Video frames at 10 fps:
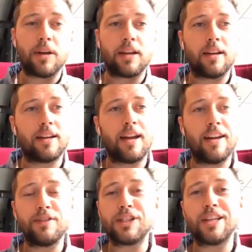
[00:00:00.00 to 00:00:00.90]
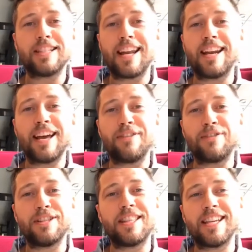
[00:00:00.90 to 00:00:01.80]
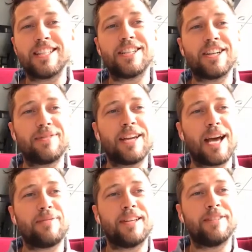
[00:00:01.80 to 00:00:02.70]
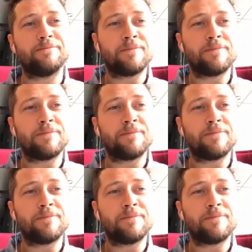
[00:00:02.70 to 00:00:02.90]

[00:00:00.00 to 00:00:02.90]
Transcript: I can't emphasize that enough. Things are going to be happening.